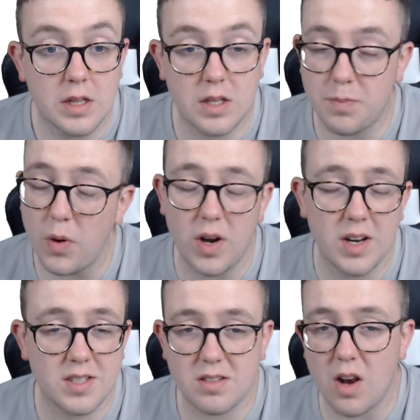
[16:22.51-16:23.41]
The
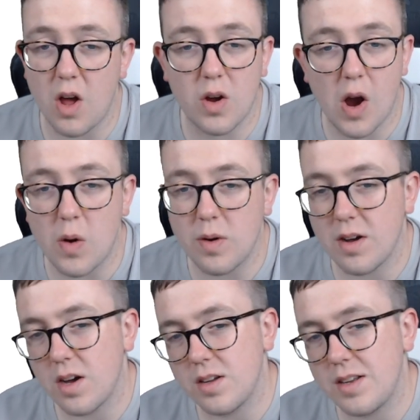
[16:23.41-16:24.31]
Boilers logo,
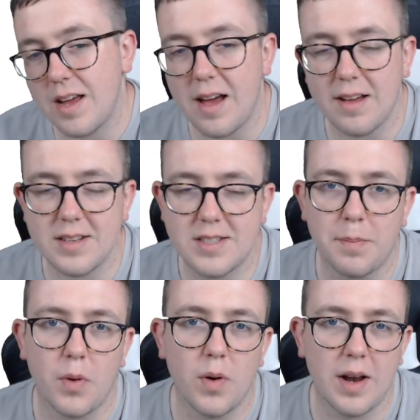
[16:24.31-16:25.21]
yeah, it's a
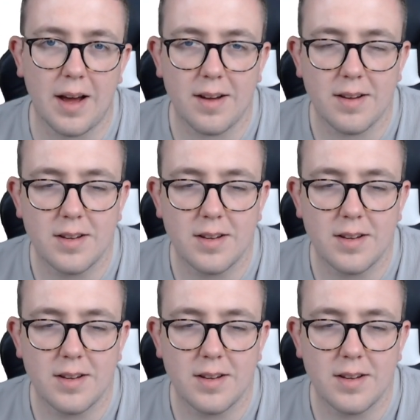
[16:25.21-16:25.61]
boiler.